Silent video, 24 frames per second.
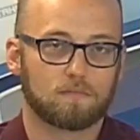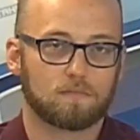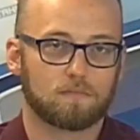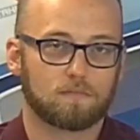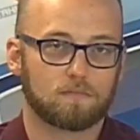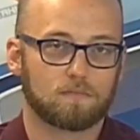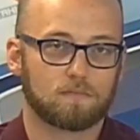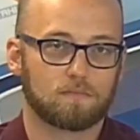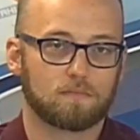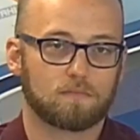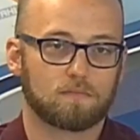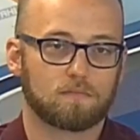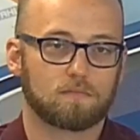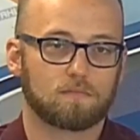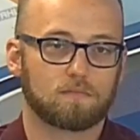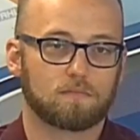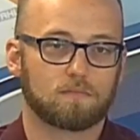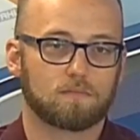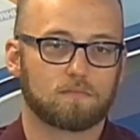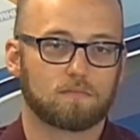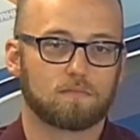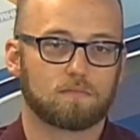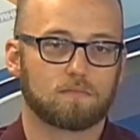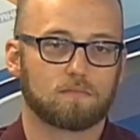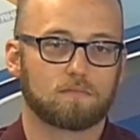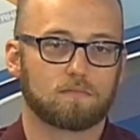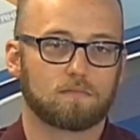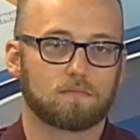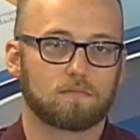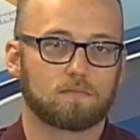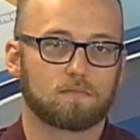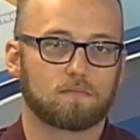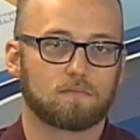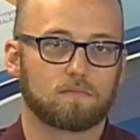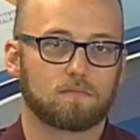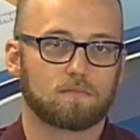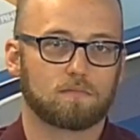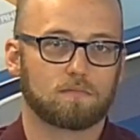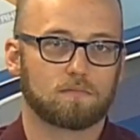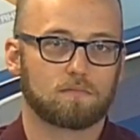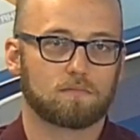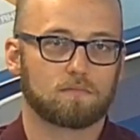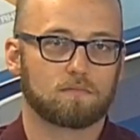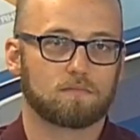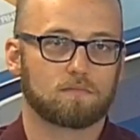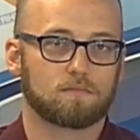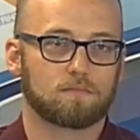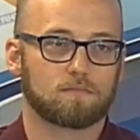
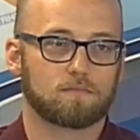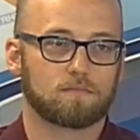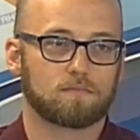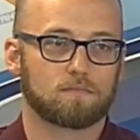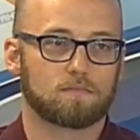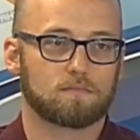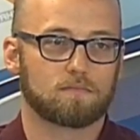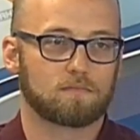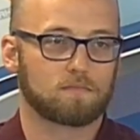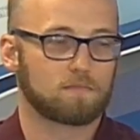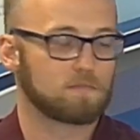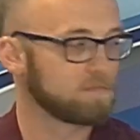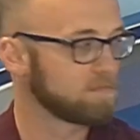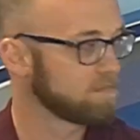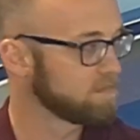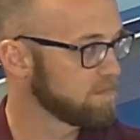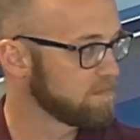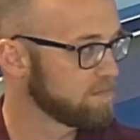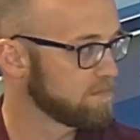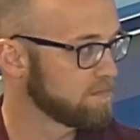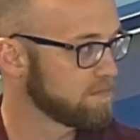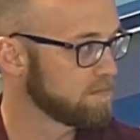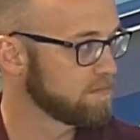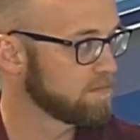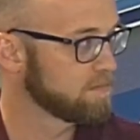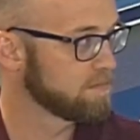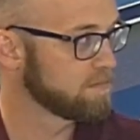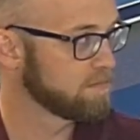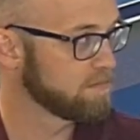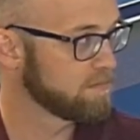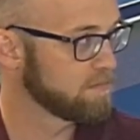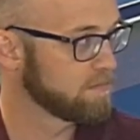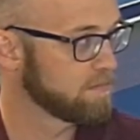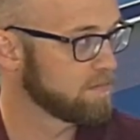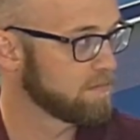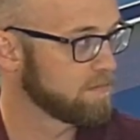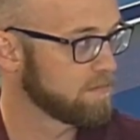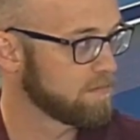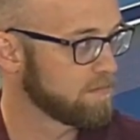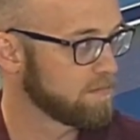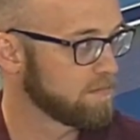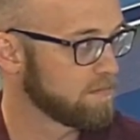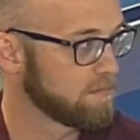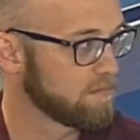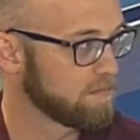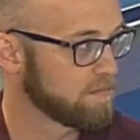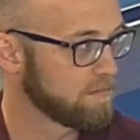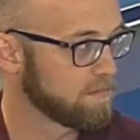
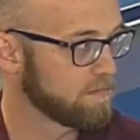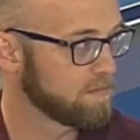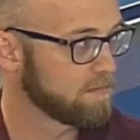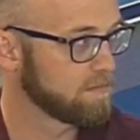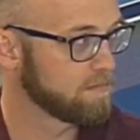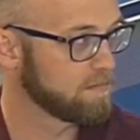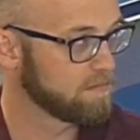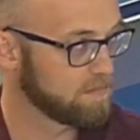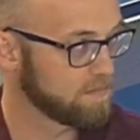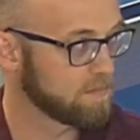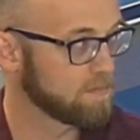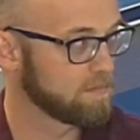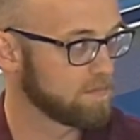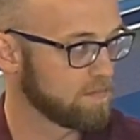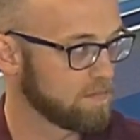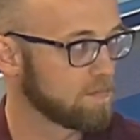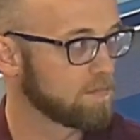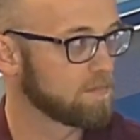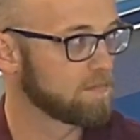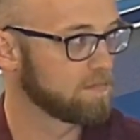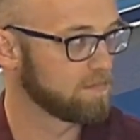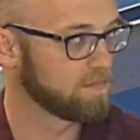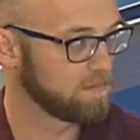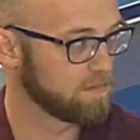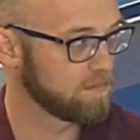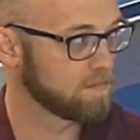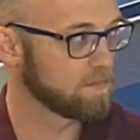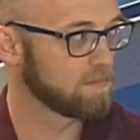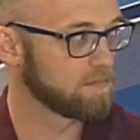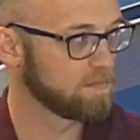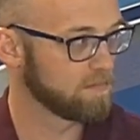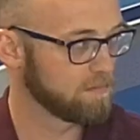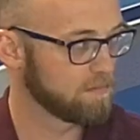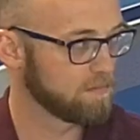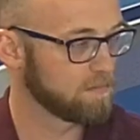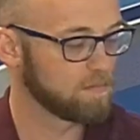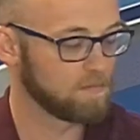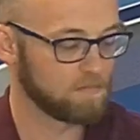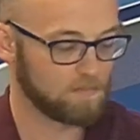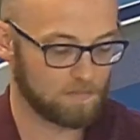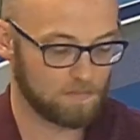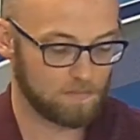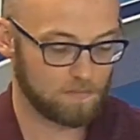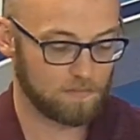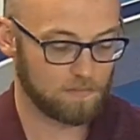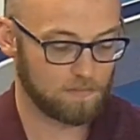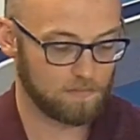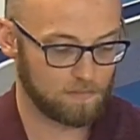
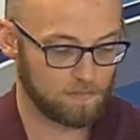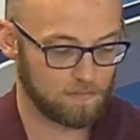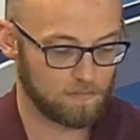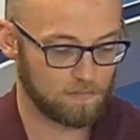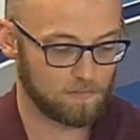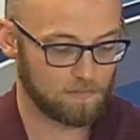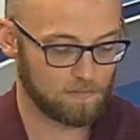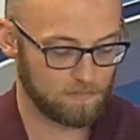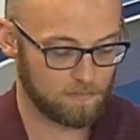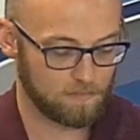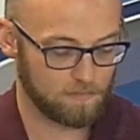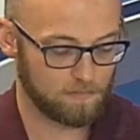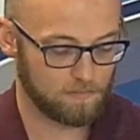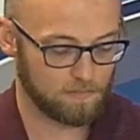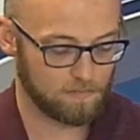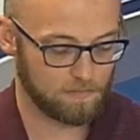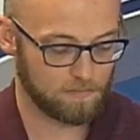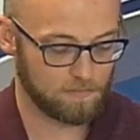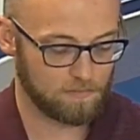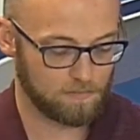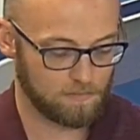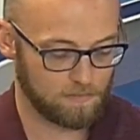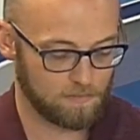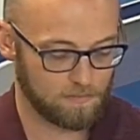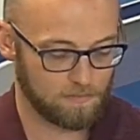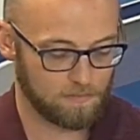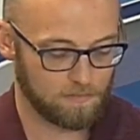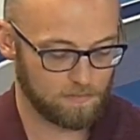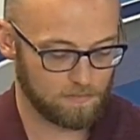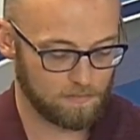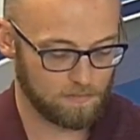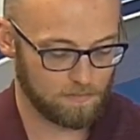(silent)